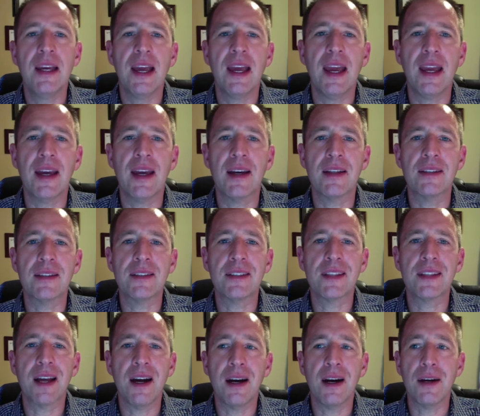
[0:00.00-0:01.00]
And
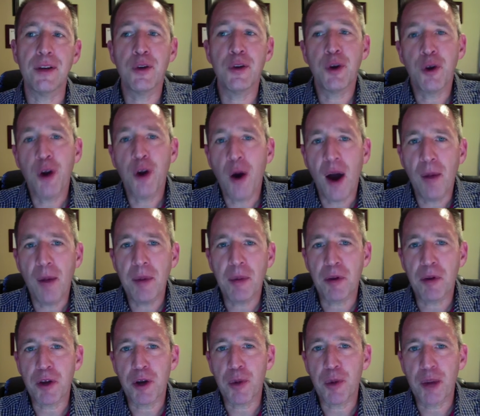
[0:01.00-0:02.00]
you don't know how
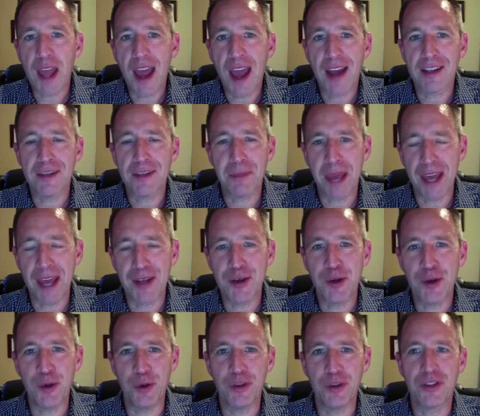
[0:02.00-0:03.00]
people are going to react to bad
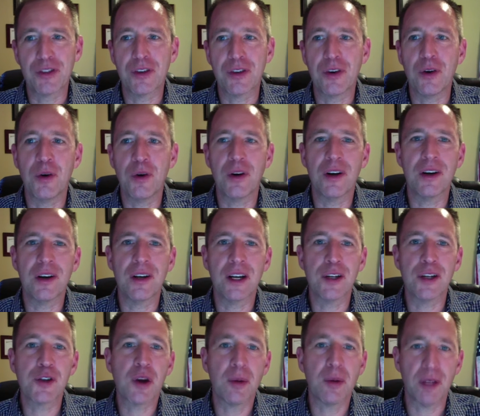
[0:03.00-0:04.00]
news or
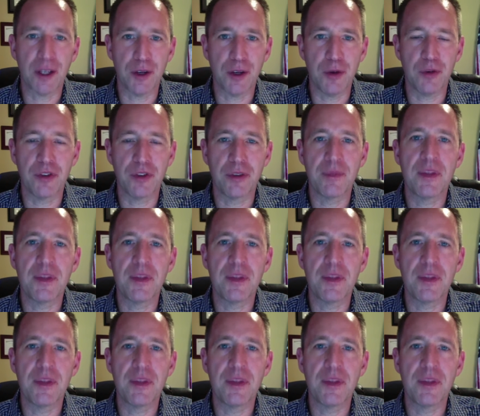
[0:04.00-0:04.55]
troubling news.